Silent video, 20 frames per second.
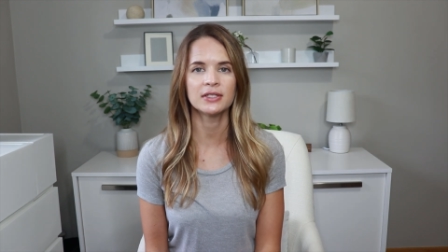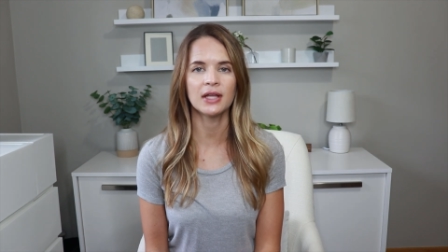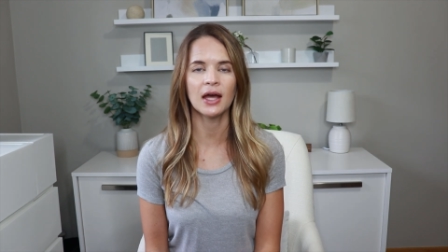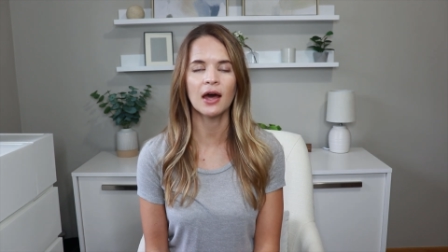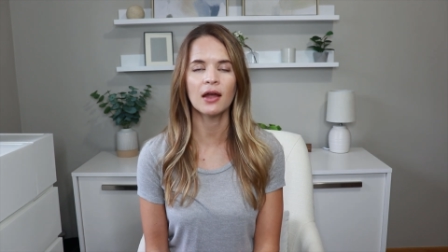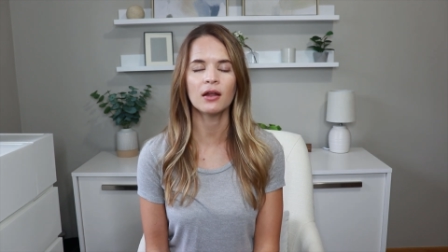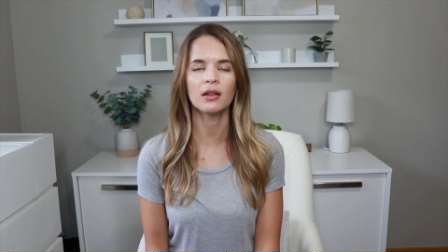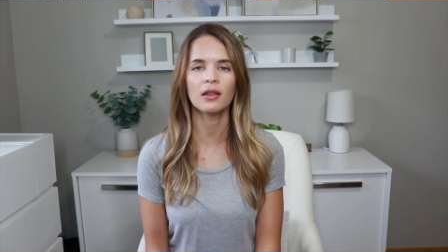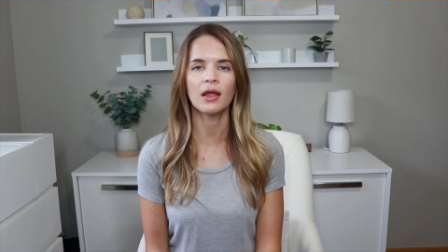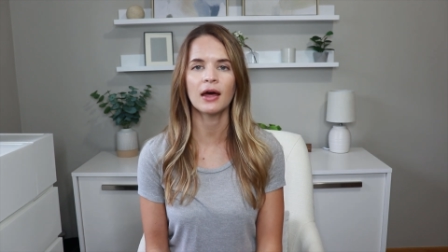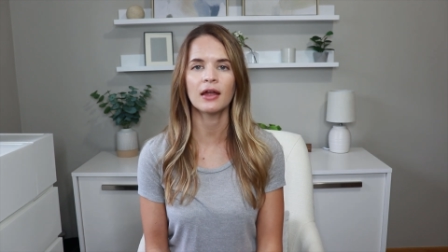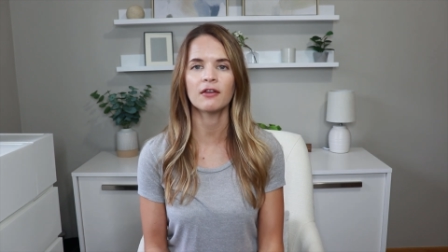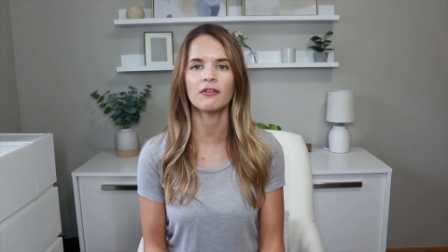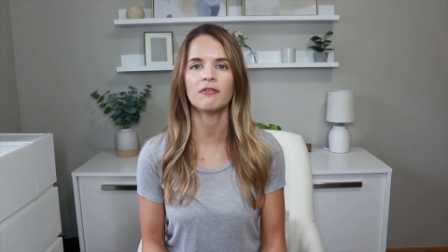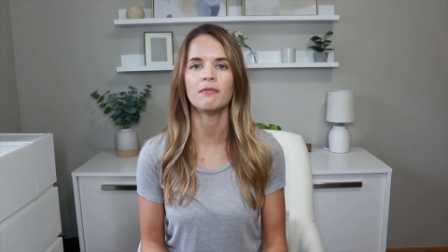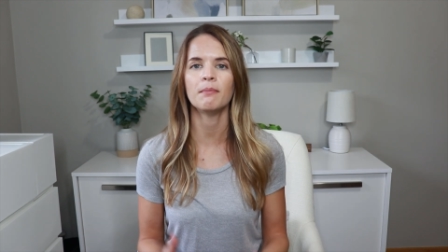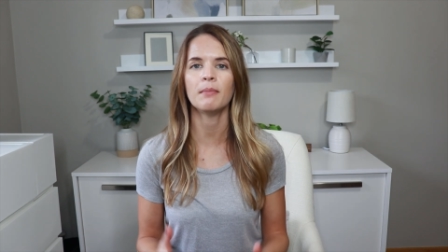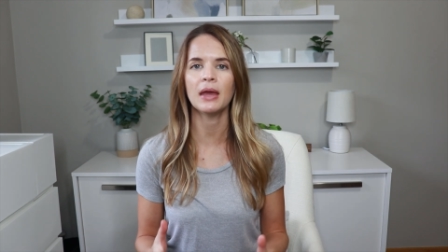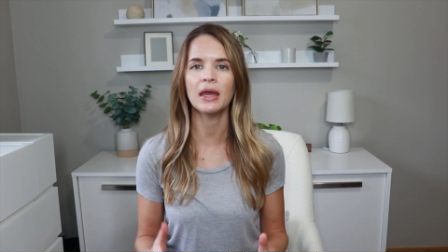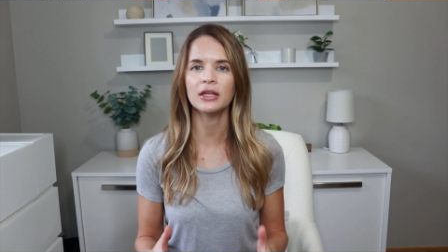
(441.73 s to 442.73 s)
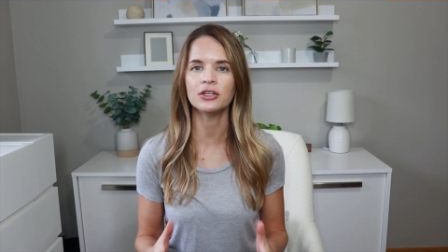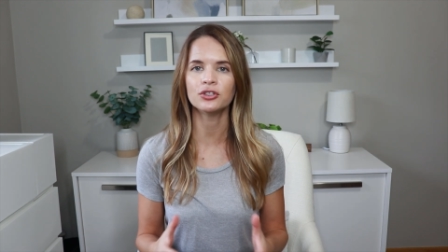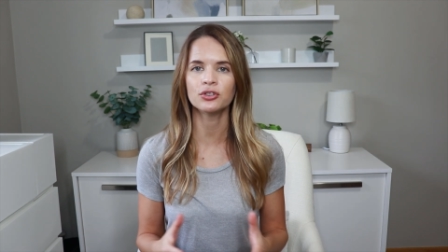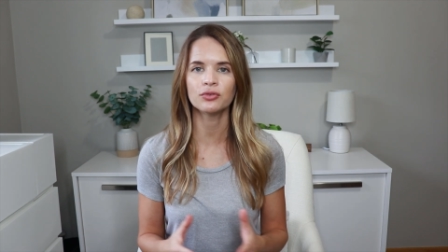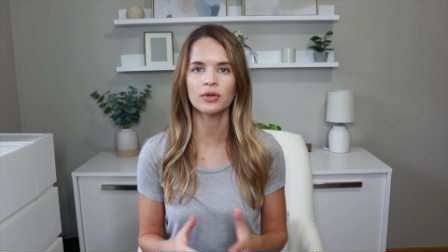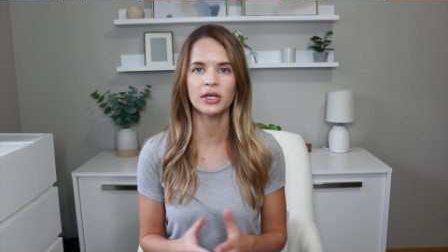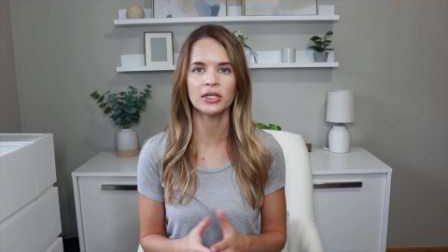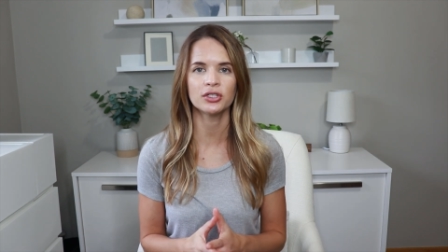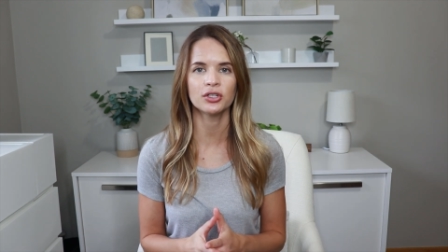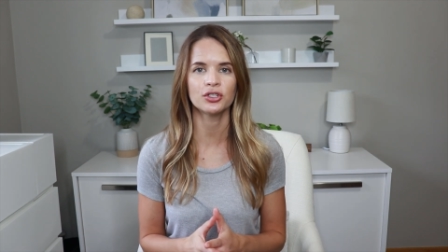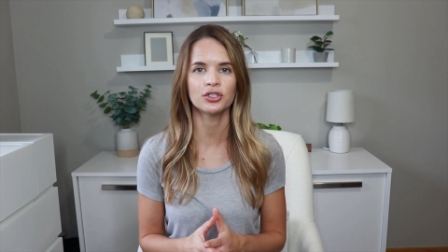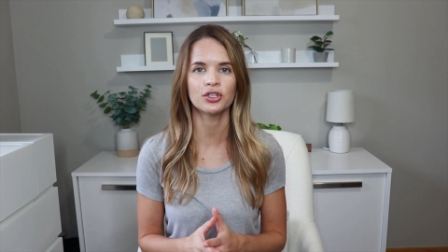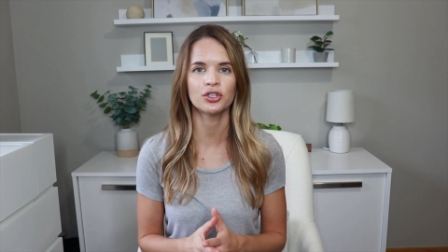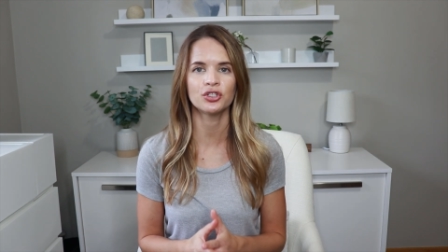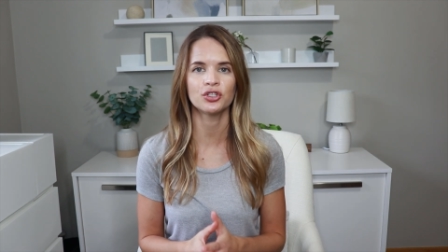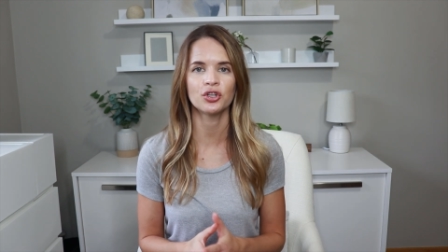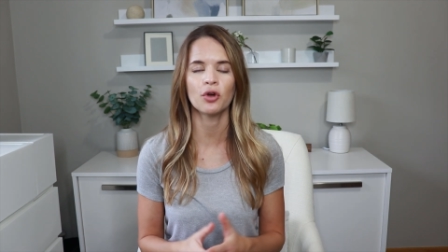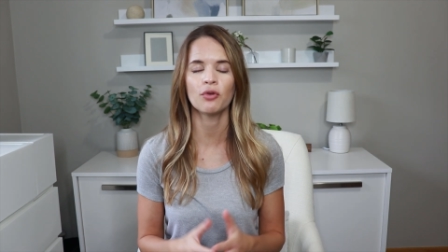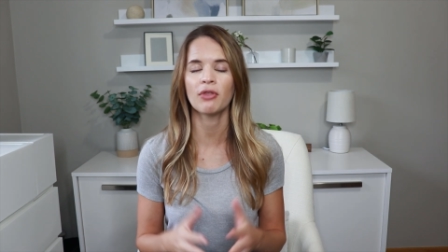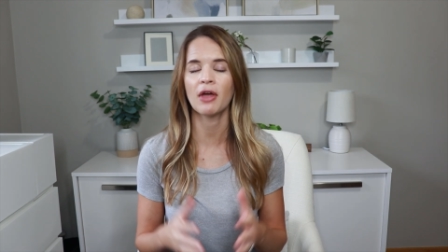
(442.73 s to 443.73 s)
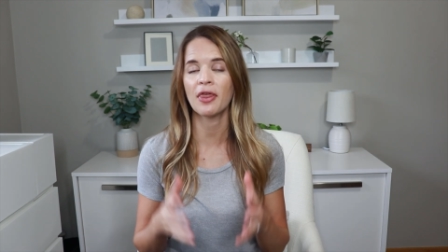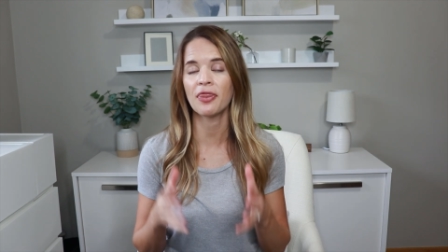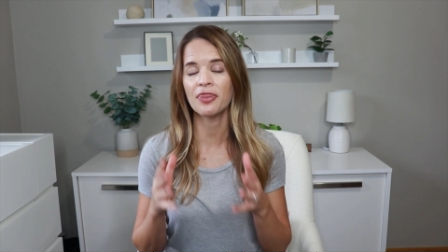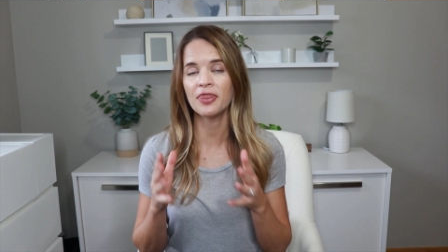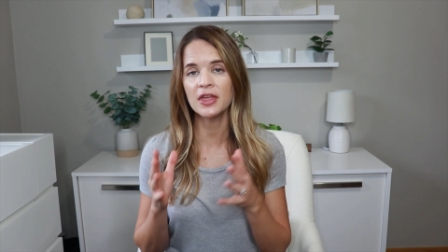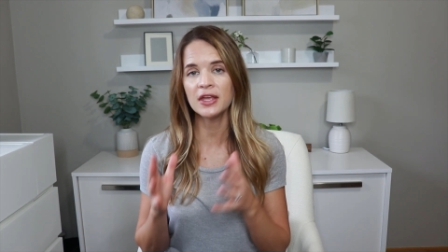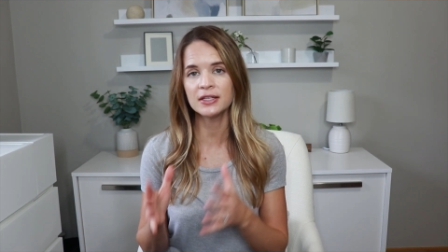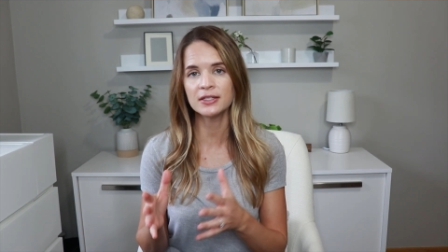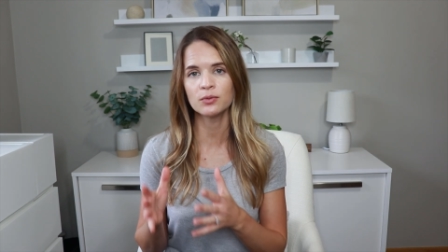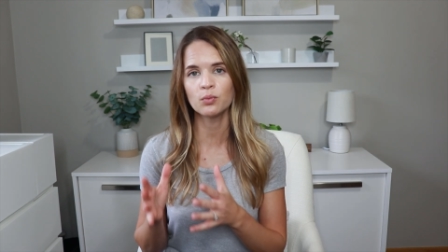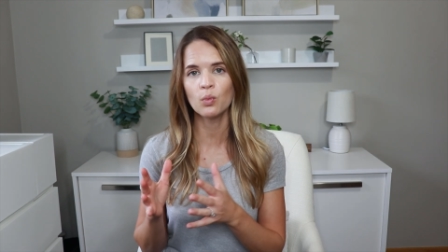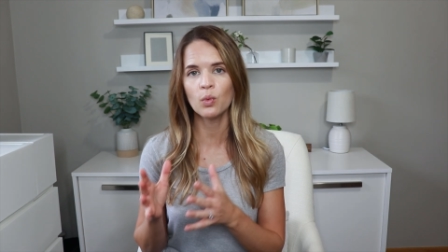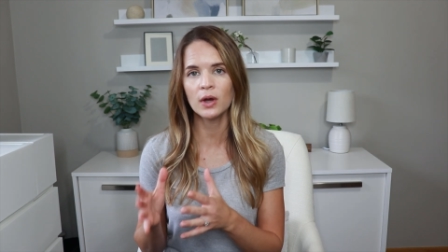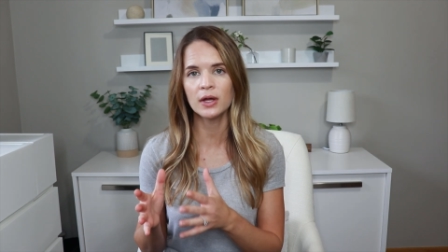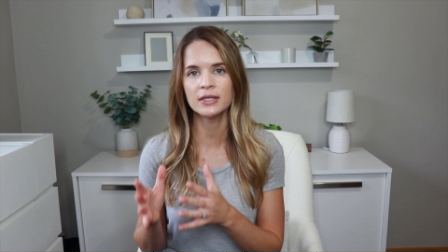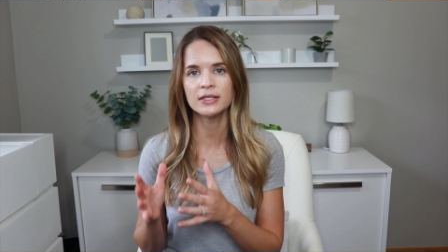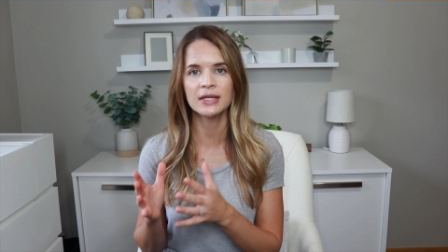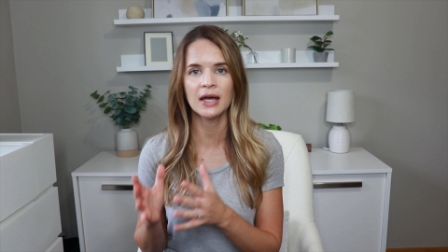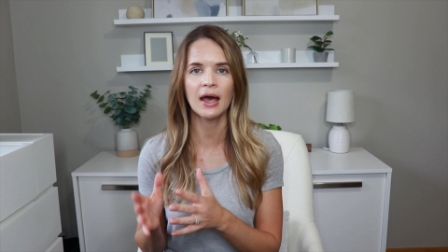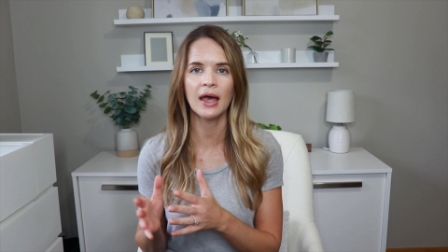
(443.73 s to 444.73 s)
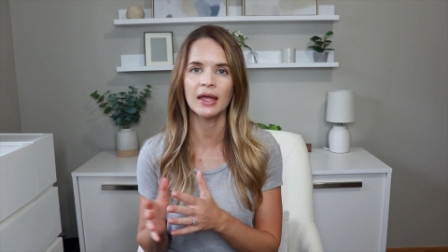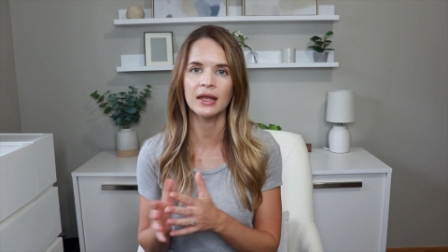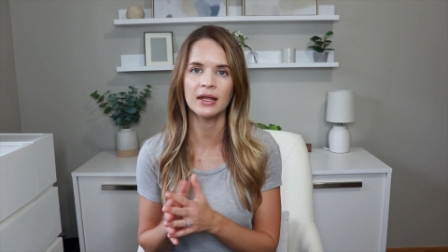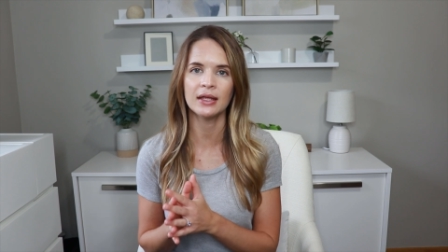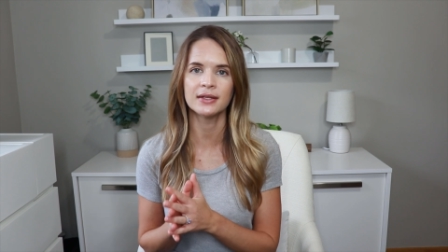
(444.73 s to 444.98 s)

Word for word: not a lot of major research to show that this one diet